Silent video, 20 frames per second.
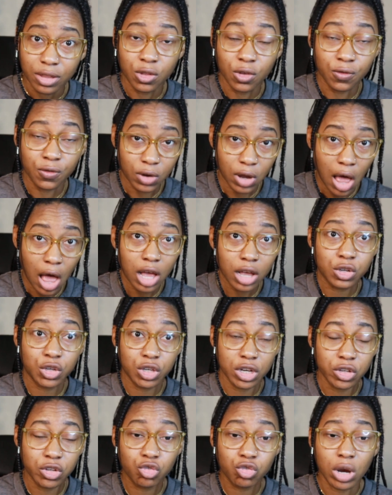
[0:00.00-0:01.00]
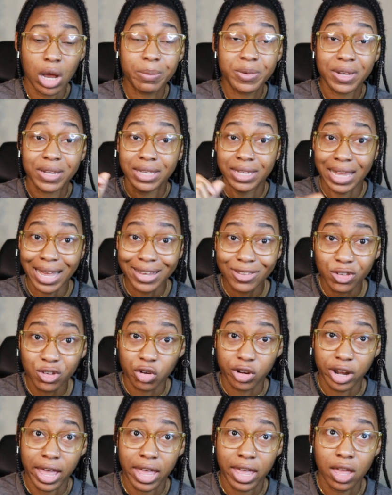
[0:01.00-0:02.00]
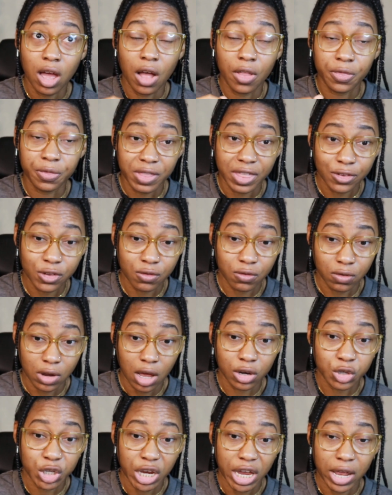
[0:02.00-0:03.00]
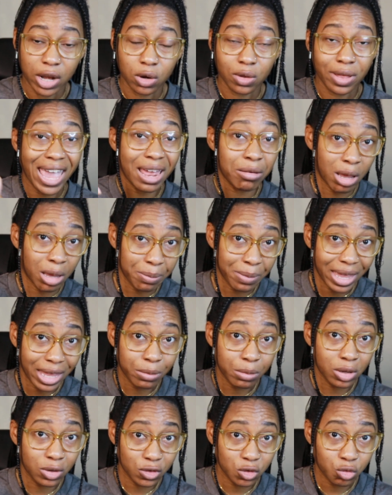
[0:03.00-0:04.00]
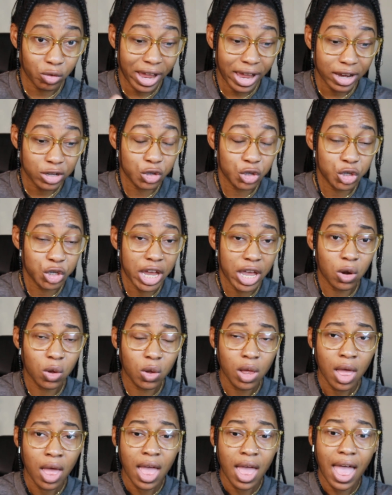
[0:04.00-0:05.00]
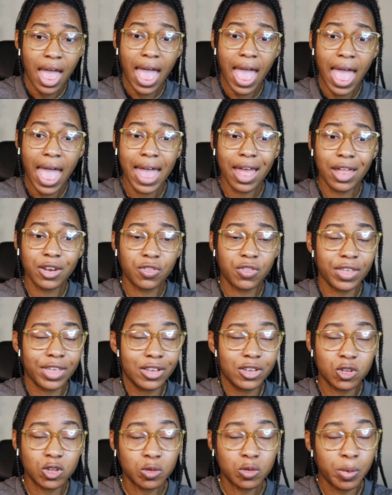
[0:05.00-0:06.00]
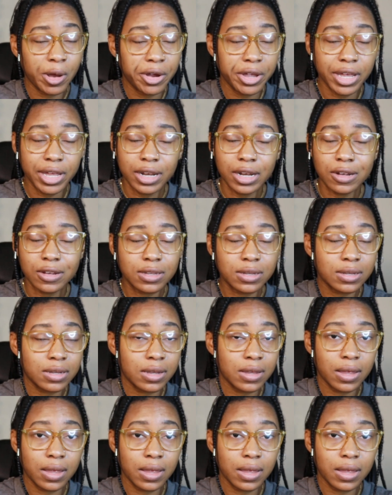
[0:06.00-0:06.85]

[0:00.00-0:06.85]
The vlog just dropped yesterday on this vlog channel and my main music reaction channel. And the experience,